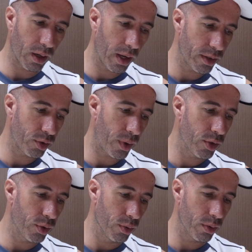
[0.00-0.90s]
Let's try
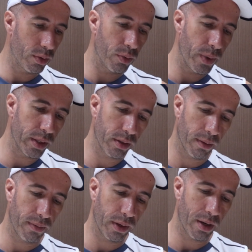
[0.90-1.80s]
to read
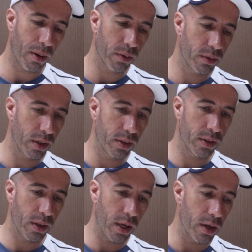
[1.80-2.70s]
something about
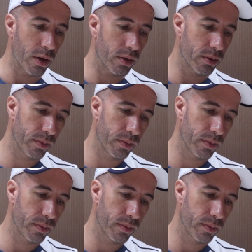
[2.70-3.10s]
this here.